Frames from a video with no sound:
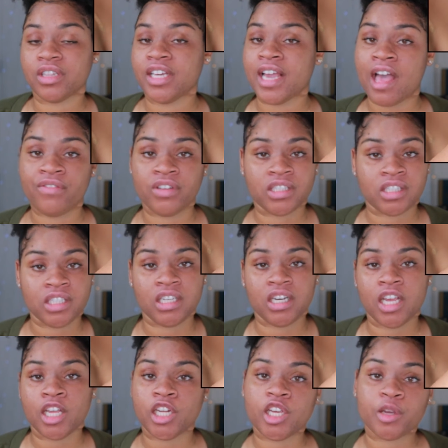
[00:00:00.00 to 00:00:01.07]
haven't seen
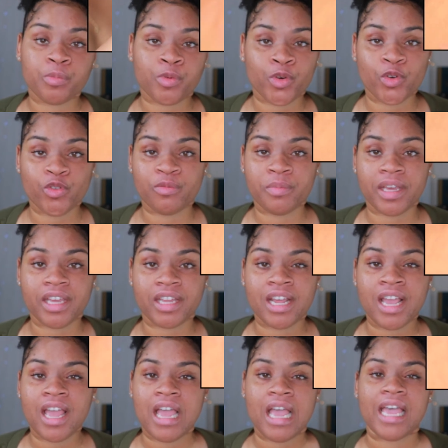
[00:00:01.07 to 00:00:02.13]
any improvement.
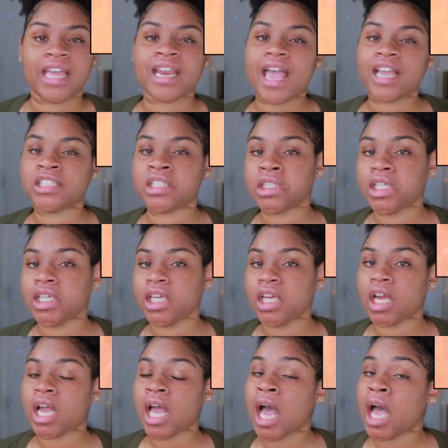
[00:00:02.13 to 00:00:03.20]
It
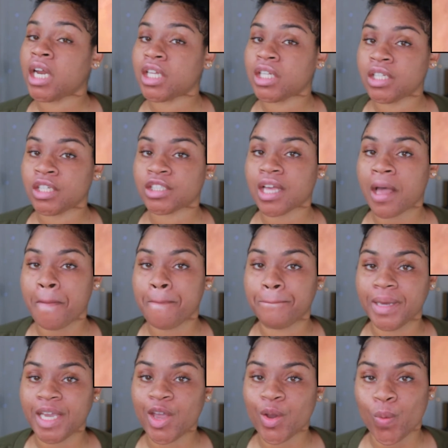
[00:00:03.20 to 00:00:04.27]
actually kind of looks a
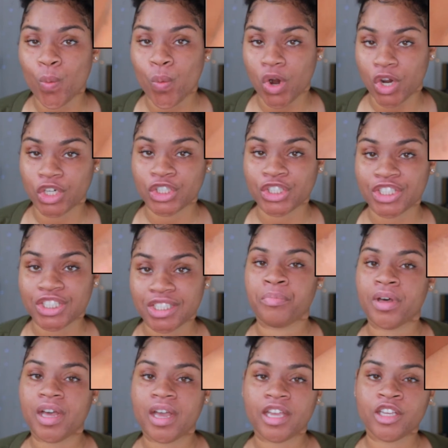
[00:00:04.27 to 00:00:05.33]
bit worse,
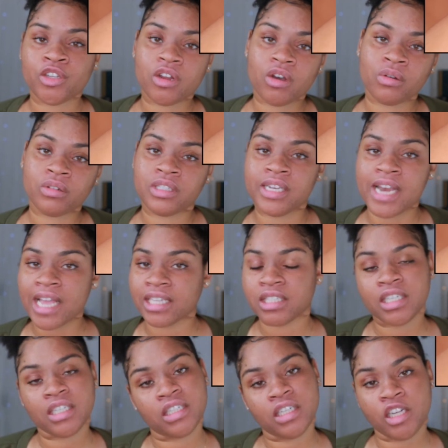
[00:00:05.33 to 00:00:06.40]
but you know, not
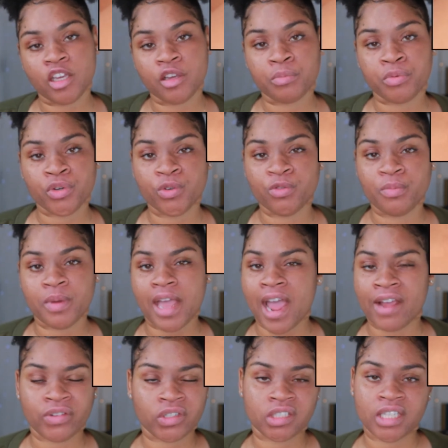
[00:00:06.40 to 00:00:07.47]
seeing any improvement
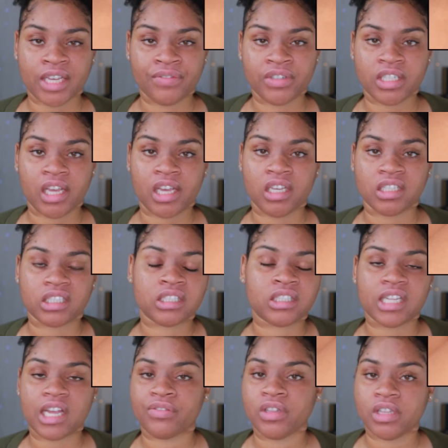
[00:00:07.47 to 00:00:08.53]
after 7 days is
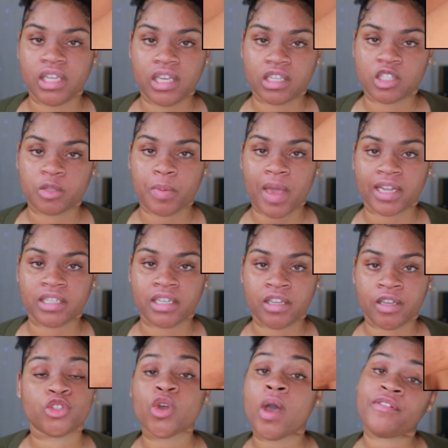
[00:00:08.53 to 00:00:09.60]
definitely
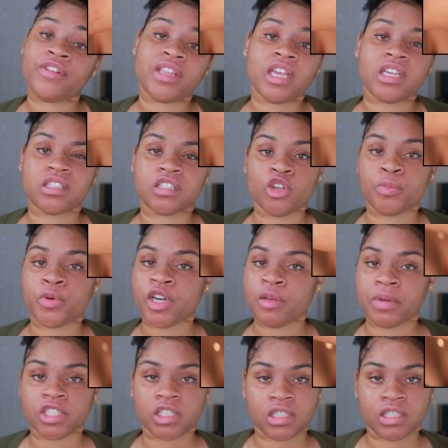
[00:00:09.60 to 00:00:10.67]
expected. So everything is still pretty
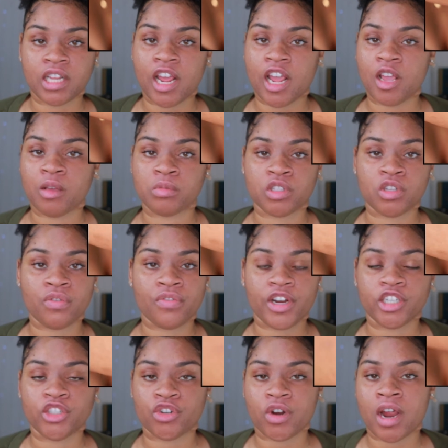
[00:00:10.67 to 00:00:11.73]
much the same, still
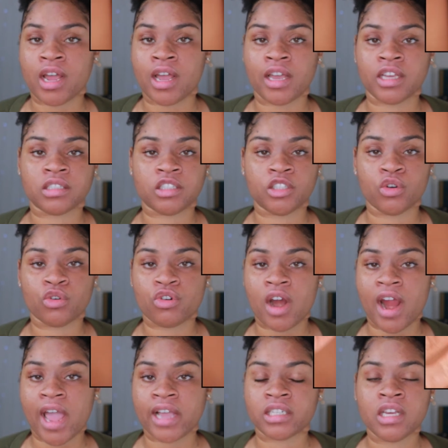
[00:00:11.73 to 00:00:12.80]
very dry, still
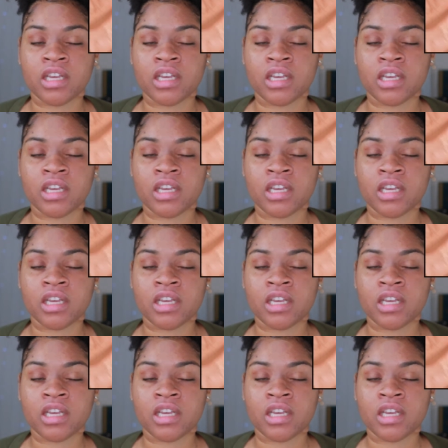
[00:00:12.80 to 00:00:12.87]
cracked,